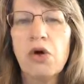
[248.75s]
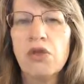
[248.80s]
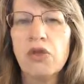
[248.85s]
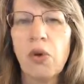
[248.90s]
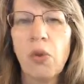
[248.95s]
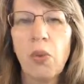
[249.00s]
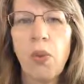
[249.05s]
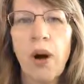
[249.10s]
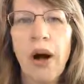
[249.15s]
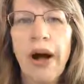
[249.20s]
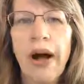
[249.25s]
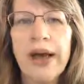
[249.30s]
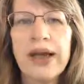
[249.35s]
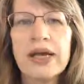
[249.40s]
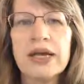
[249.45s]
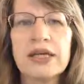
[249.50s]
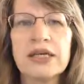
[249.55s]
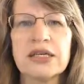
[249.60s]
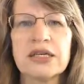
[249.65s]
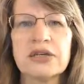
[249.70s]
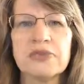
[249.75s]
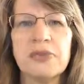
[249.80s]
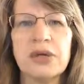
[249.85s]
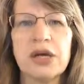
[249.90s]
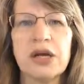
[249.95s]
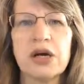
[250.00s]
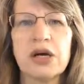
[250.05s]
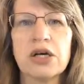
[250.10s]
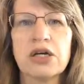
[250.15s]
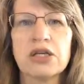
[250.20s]
The why is
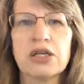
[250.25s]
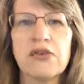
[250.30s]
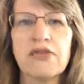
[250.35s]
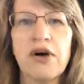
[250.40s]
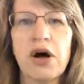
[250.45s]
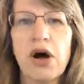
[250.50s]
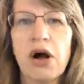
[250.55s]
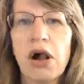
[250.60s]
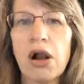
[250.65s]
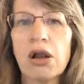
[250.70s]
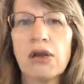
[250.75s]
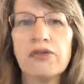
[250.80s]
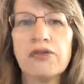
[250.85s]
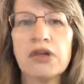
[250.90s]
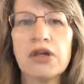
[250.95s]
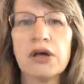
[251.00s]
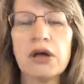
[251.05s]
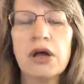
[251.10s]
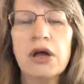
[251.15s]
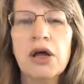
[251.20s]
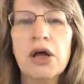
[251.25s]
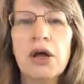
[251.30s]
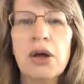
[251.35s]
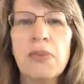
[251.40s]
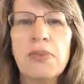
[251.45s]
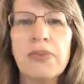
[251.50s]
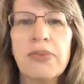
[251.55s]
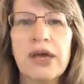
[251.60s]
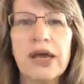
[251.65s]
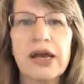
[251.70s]
because of all of the
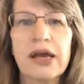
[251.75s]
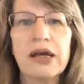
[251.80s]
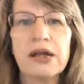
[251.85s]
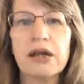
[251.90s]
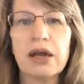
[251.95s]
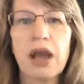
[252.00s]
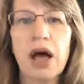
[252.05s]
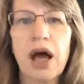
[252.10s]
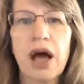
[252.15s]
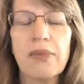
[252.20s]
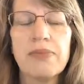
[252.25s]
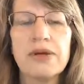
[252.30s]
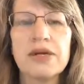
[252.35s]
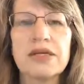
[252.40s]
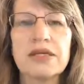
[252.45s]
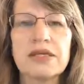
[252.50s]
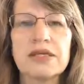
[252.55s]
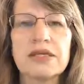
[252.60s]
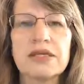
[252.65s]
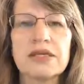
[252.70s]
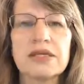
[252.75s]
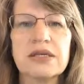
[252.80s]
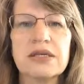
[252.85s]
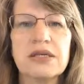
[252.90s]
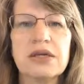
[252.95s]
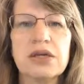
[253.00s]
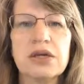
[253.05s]
big lobbyists